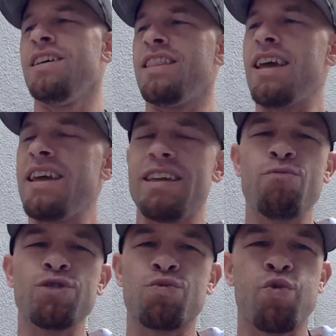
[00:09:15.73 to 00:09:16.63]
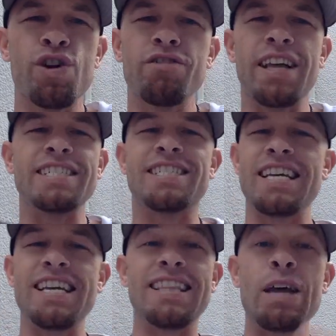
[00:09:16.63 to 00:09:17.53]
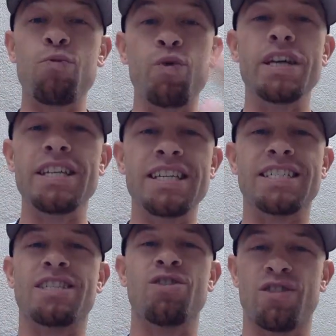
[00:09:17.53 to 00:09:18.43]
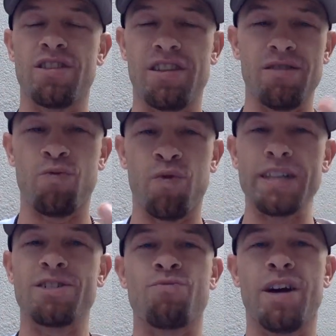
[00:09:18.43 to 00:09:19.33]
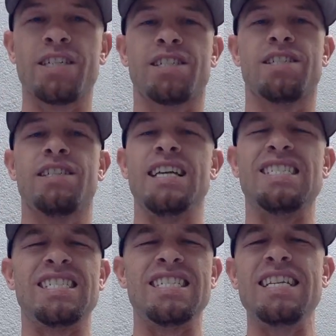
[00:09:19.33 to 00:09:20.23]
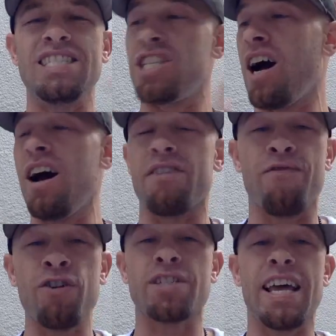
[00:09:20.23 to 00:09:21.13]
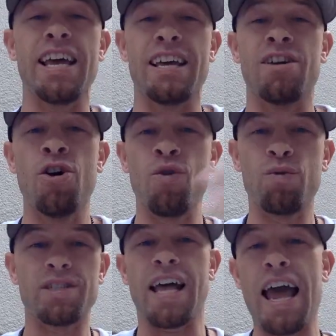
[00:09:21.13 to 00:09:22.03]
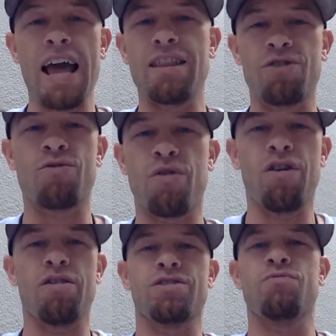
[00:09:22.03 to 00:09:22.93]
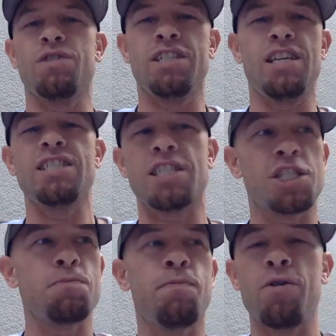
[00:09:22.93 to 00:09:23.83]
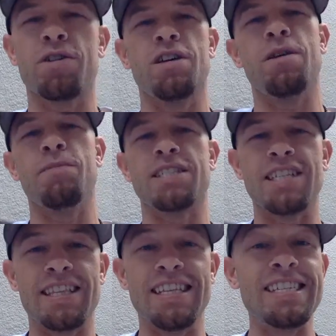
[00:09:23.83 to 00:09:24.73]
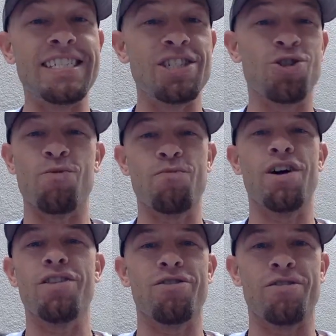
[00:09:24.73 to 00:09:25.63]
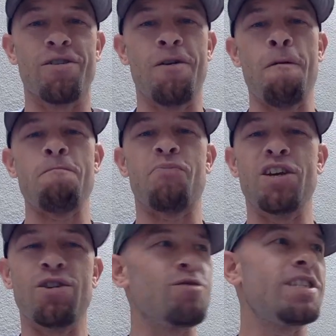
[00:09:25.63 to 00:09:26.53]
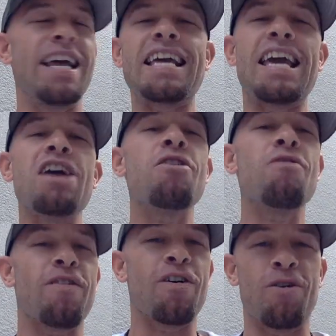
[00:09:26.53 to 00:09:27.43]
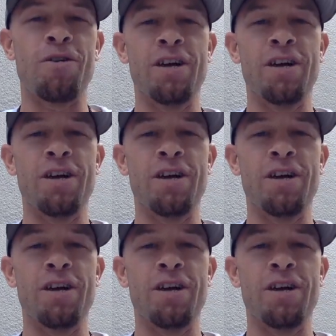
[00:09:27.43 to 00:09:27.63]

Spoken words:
He was real. They seen, they witnessed the resurrection. They seen John firsthand was at the cross when Jesus spoke to him and said, "This is your mother, you know, take care of her."